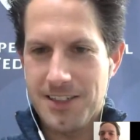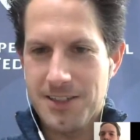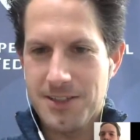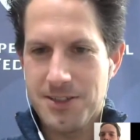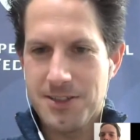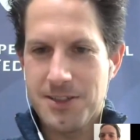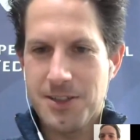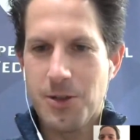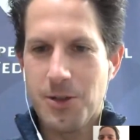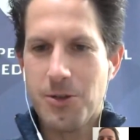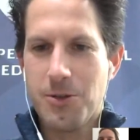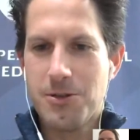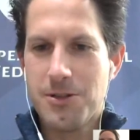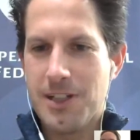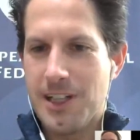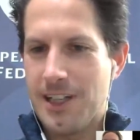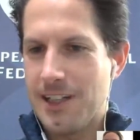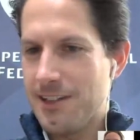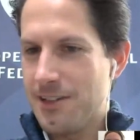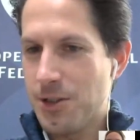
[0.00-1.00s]

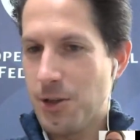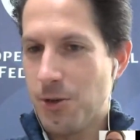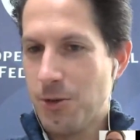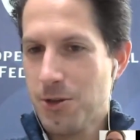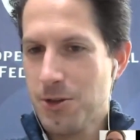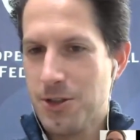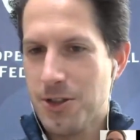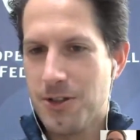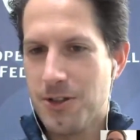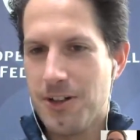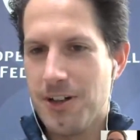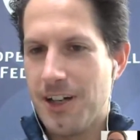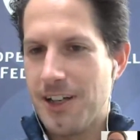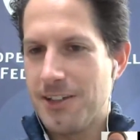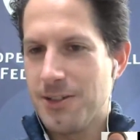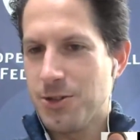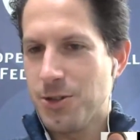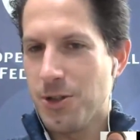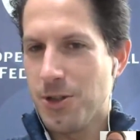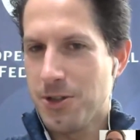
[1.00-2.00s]
told you or
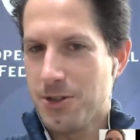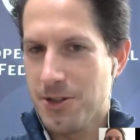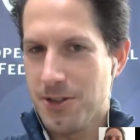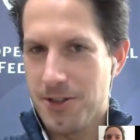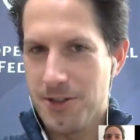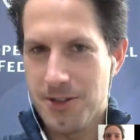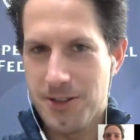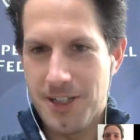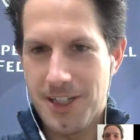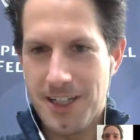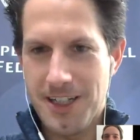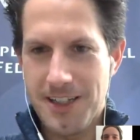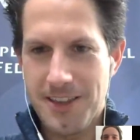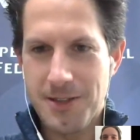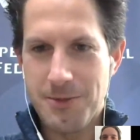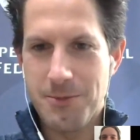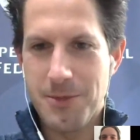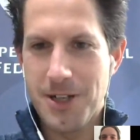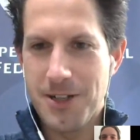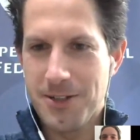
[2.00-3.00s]
has taught you
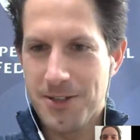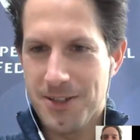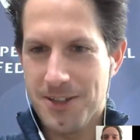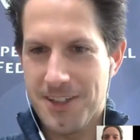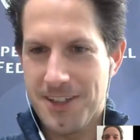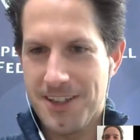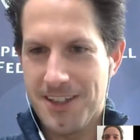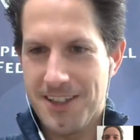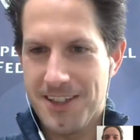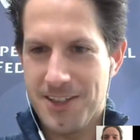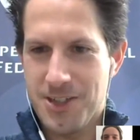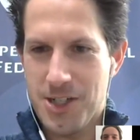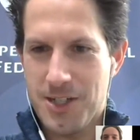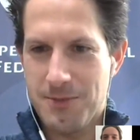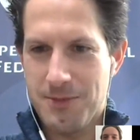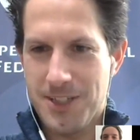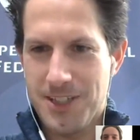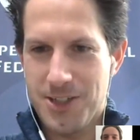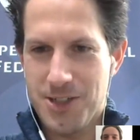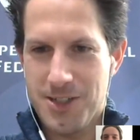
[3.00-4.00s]
the most in this
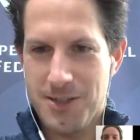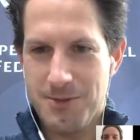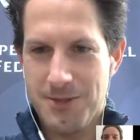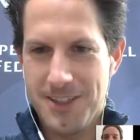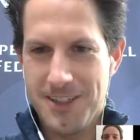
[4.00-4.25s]
championship?